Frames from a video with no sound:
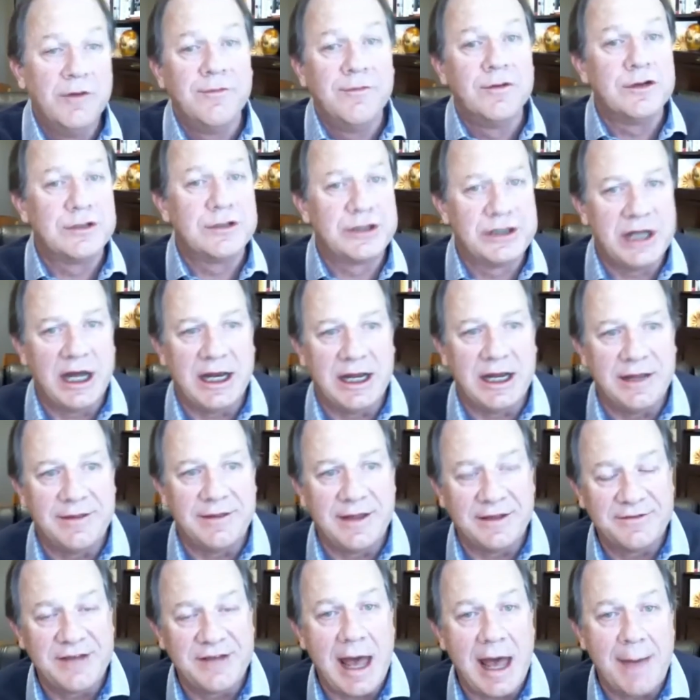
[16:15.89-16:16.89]
study
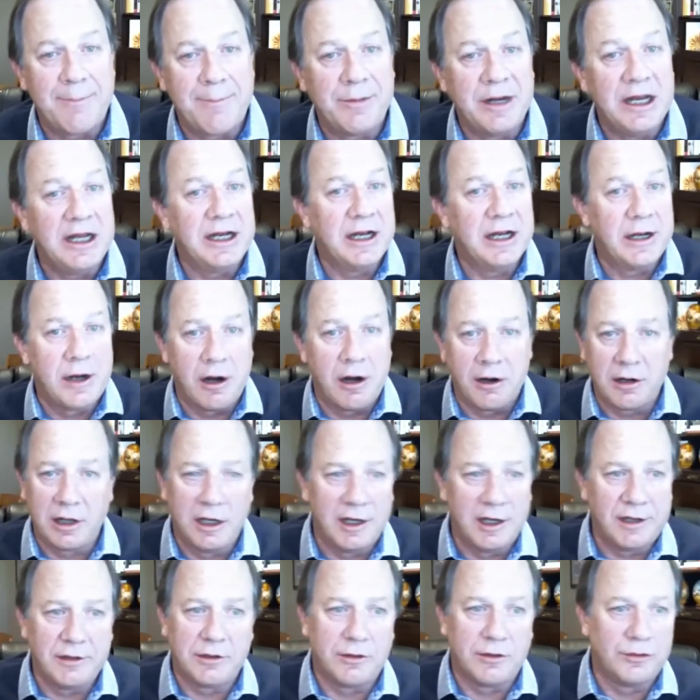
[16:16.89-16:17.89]
that's happening in our
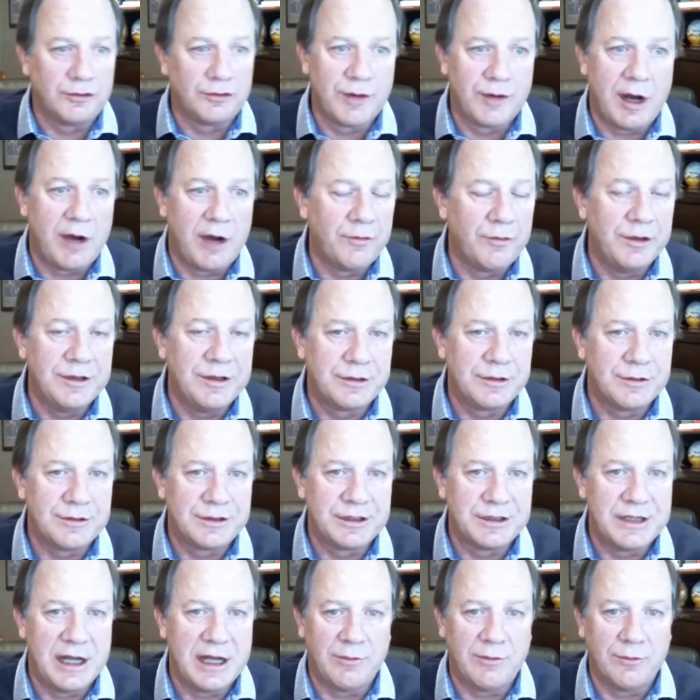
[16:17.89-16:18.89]
clinical trial research
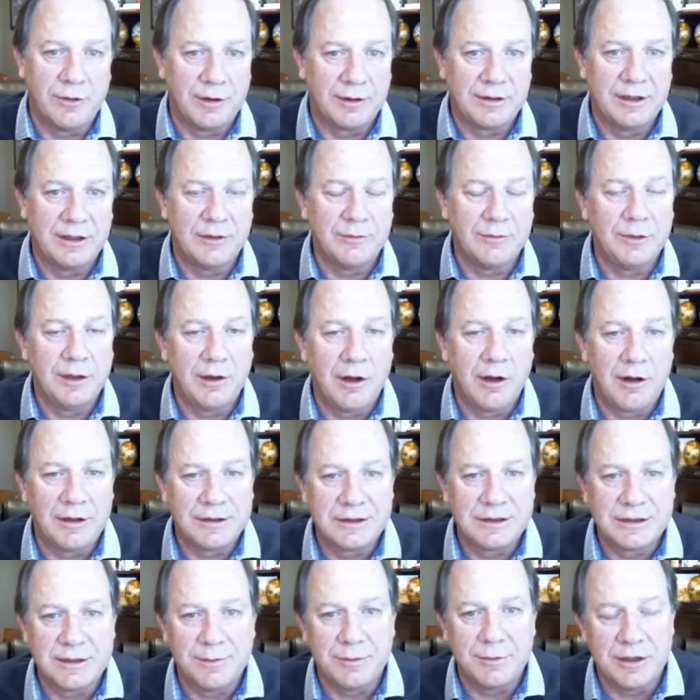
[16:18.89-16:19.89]
network that we
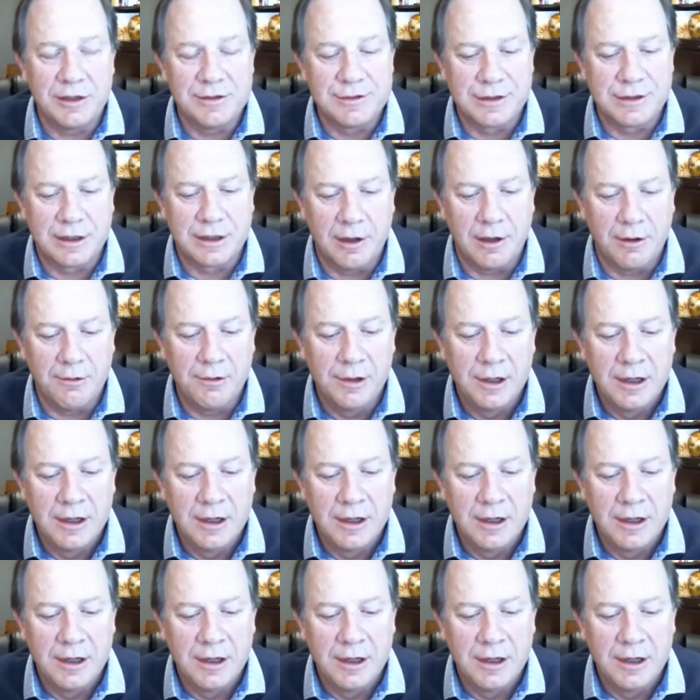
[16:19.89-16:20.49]
launched some years ago.